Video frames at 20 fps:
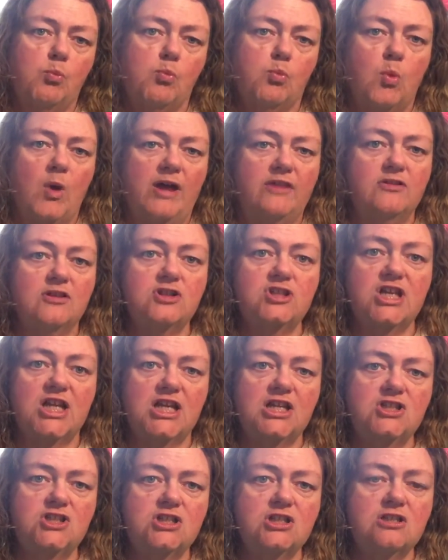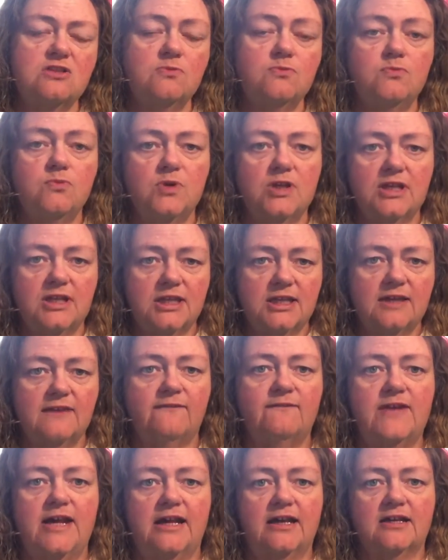weather changes, really
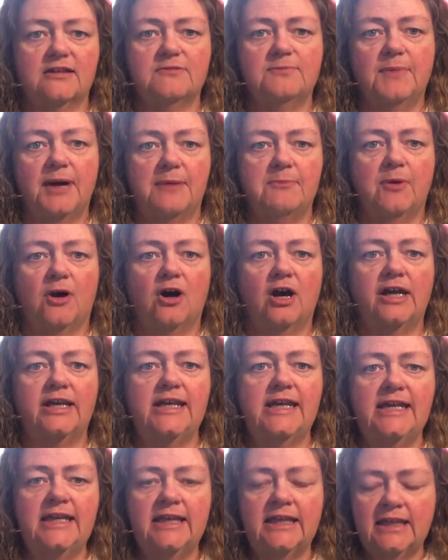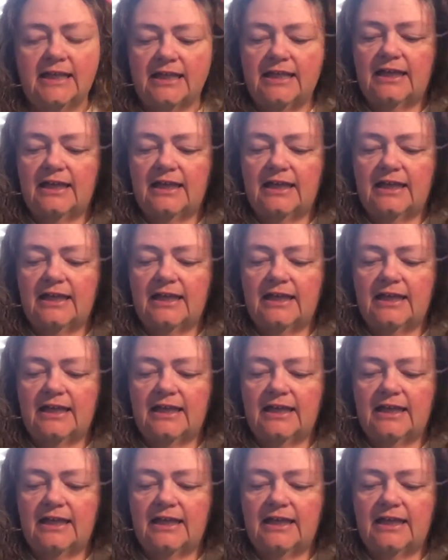affect my body.